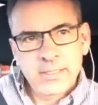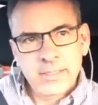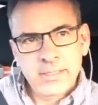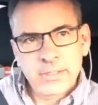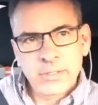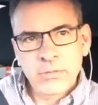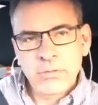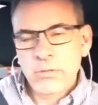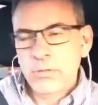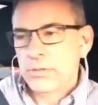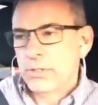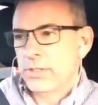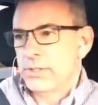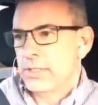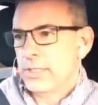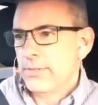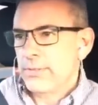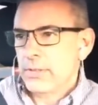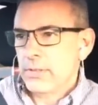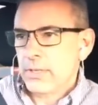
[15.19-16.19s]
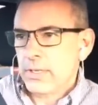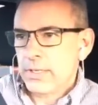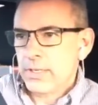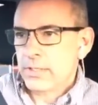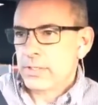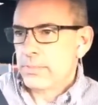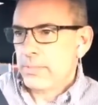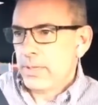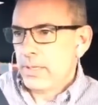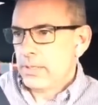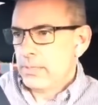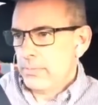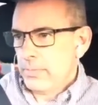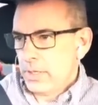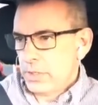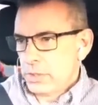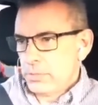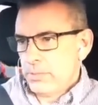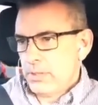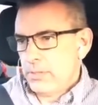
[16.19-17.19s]
Google doesn't even know how to spell
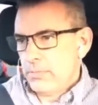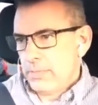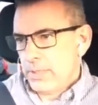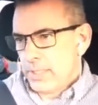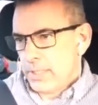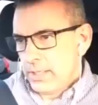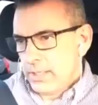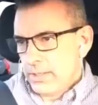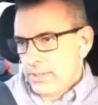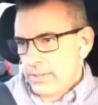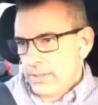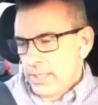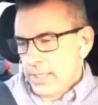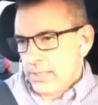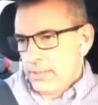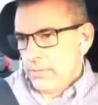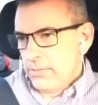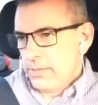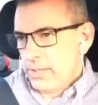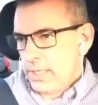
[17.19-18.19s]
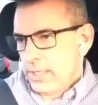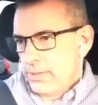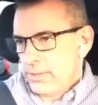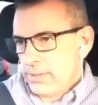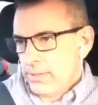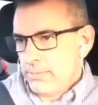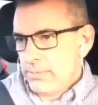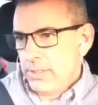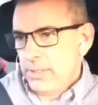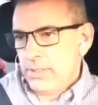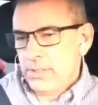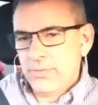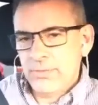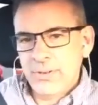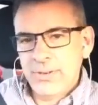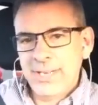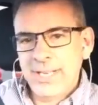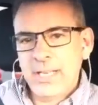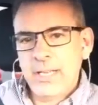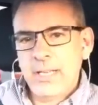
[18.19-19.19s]
enmeshment because I don't think it's something that's
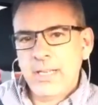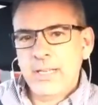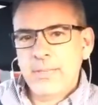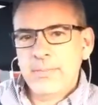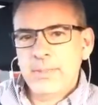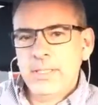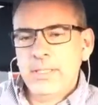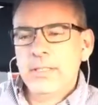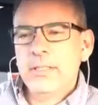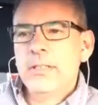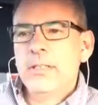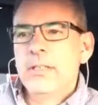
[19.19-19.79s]
very common